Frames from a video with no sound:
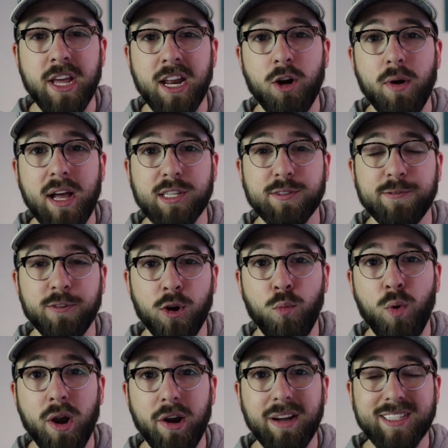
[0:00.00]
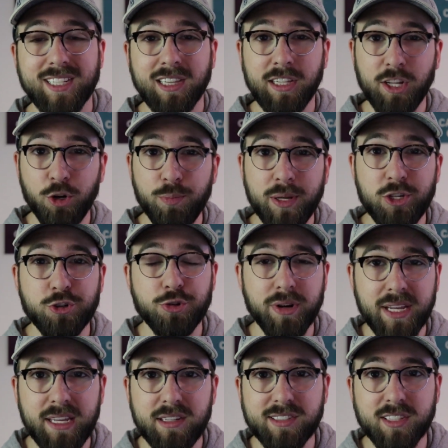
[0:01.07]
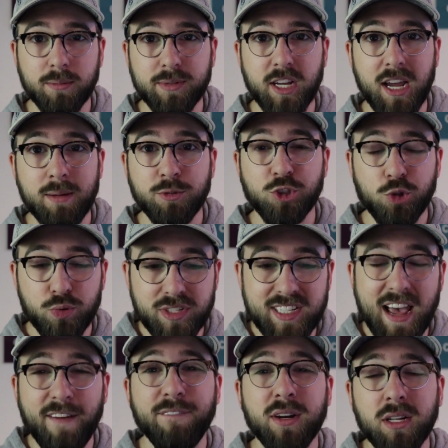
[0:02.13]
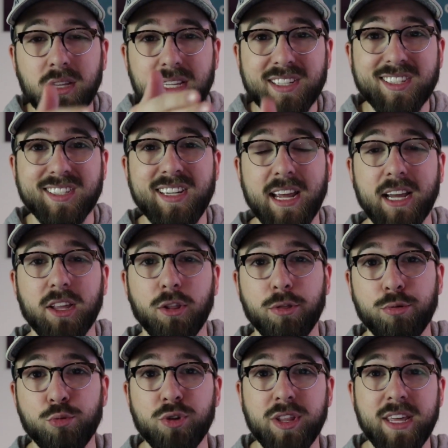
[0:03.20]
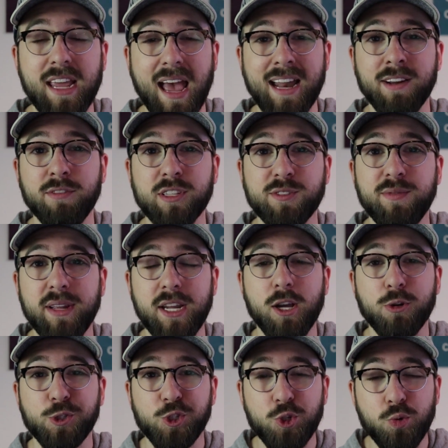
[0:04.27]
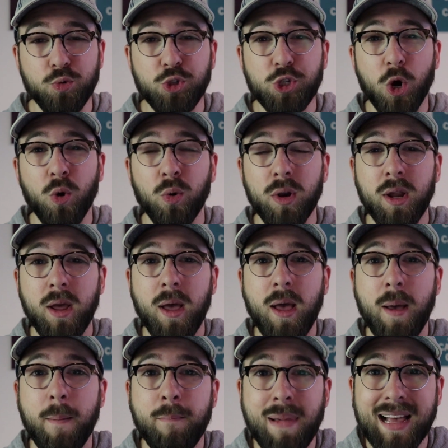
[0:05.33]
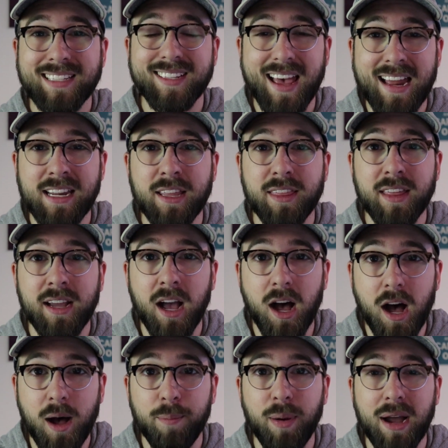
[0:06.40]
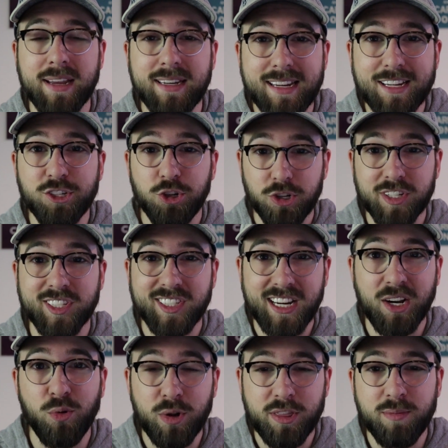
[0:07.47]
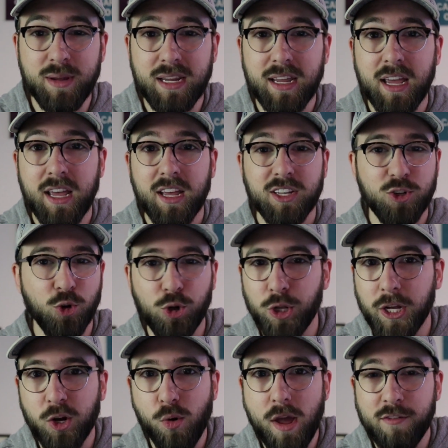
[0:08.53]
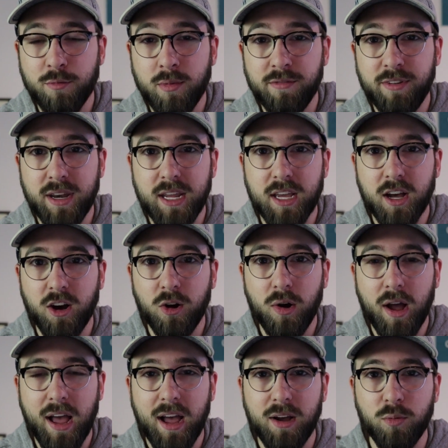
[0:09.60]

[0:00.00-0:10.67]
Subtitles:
Nano S firmware. It's a little bit tricky sometimes, so definitely stick through to the end of this video so you don't mess anything up. I need you to stick with me. Don't click away from the video